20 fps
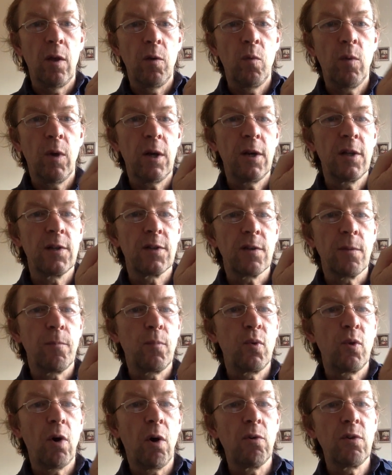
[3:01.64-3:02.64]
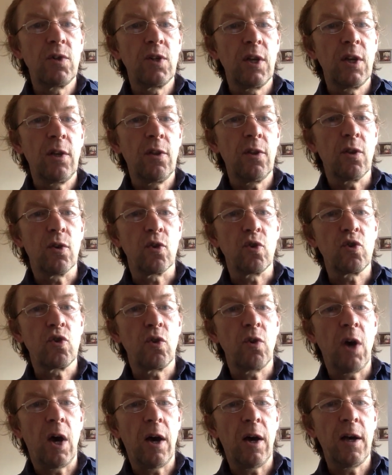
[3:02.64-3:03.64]
when it's approaching the
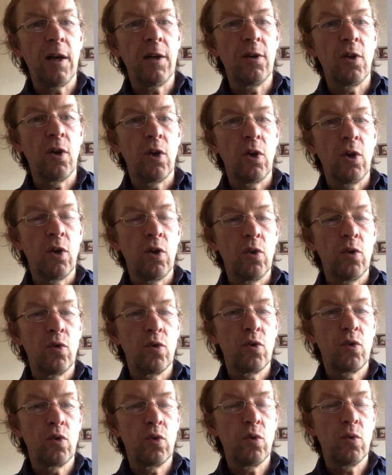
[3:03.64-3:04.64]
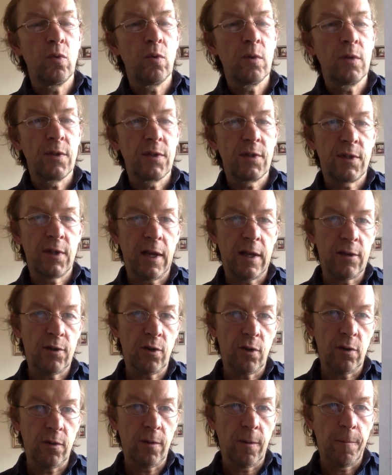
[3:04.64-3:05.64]
trine to
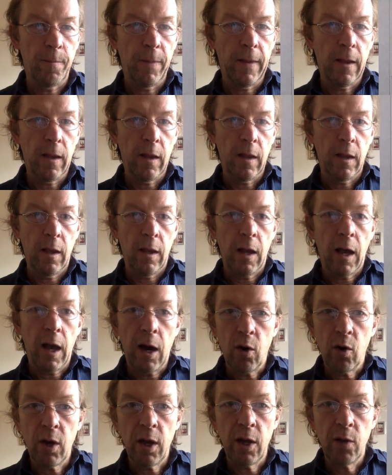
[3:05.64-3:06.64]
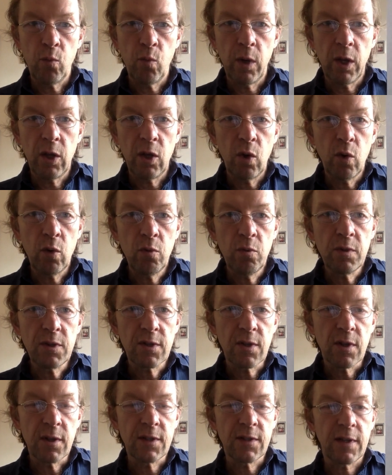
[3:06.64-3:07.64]
Saturn. How can we
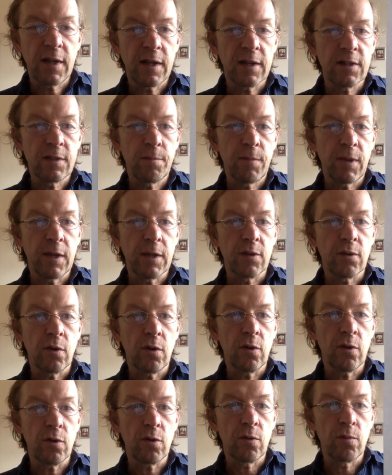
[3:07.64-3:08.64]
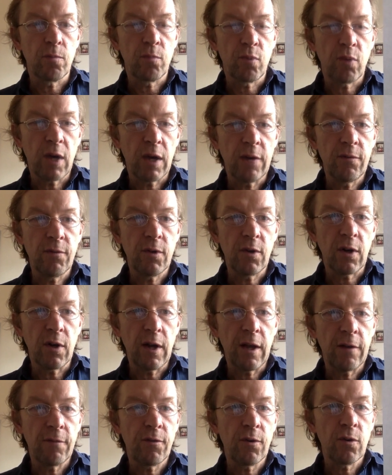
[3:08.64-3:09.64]
use this aspect on a private
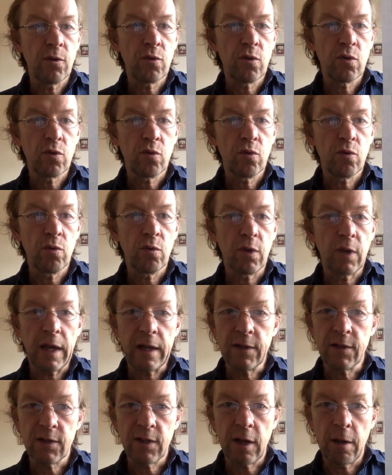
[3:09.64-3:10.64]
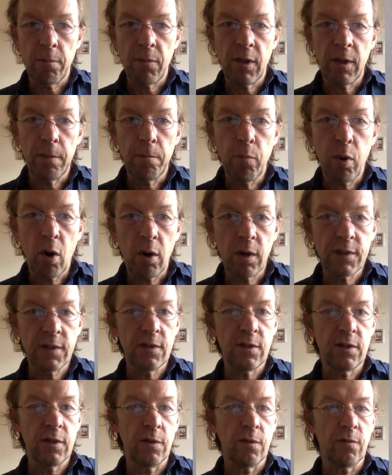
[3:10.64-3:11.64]
level to get something
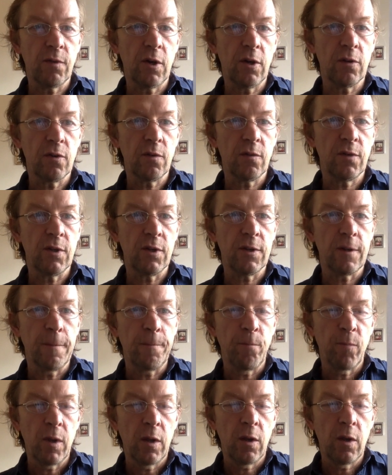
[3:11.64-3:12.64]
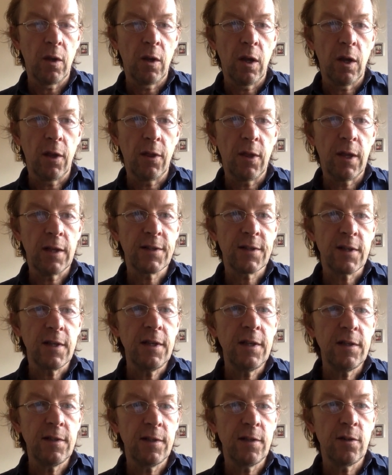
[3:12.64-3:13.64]
positive out of it? And that's
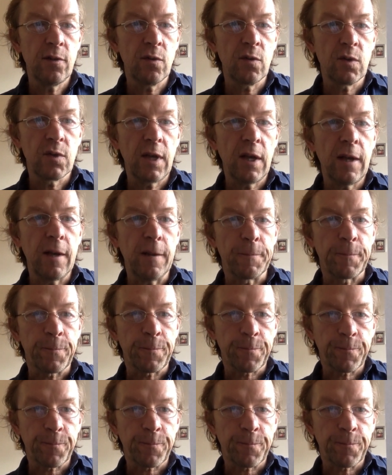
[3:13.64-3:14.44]
easy to say.